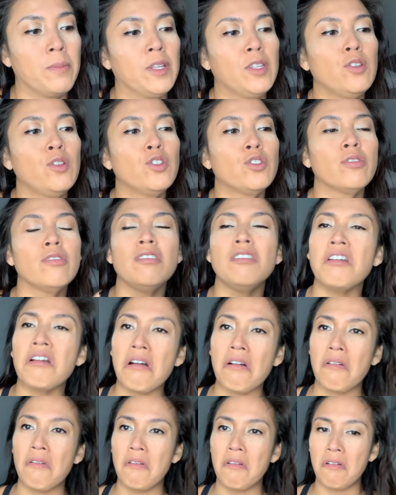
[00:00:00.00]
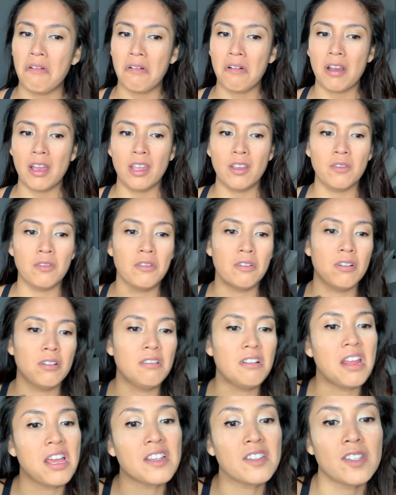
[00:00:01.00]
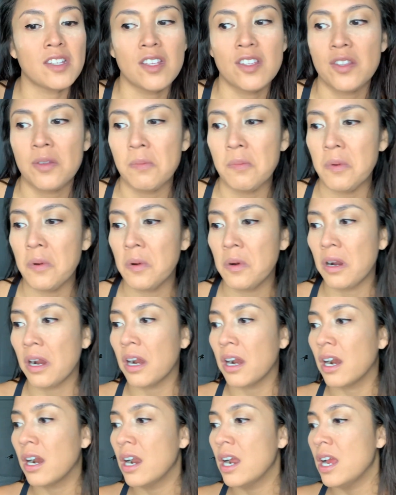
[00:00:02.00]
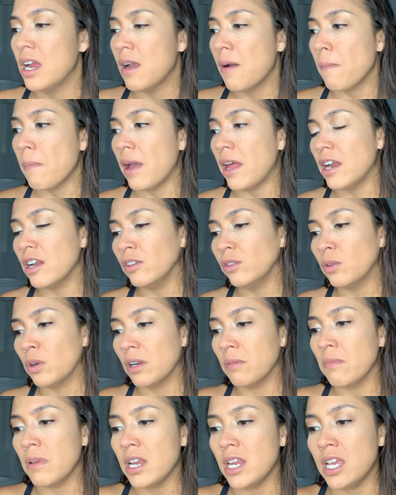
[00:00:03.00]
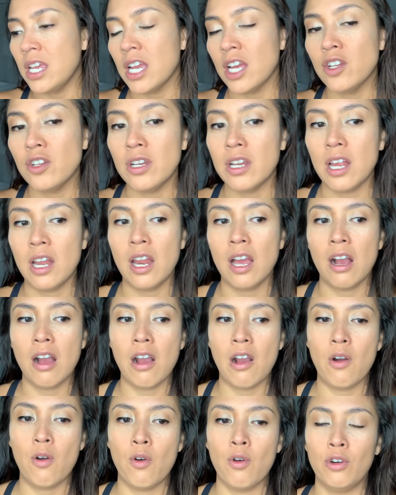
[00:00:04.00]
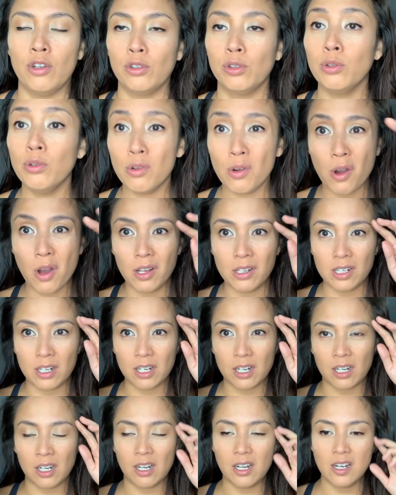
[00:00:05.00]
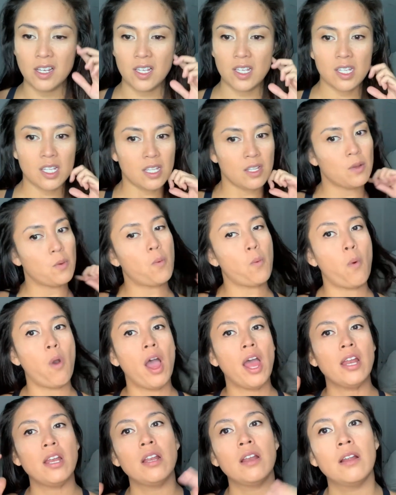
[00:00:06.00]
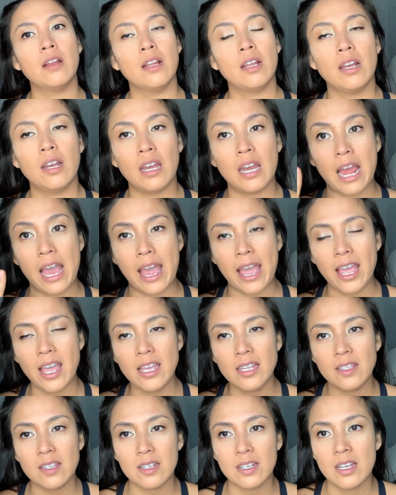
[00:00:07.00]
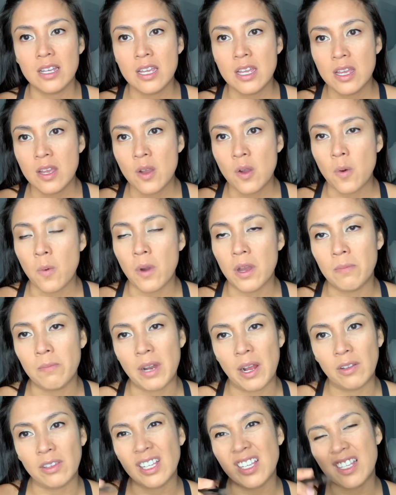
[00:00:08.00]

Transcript: But usually ako ngayon, less is more. Parang normally, ano na lang ako, two colors, one light, one brown.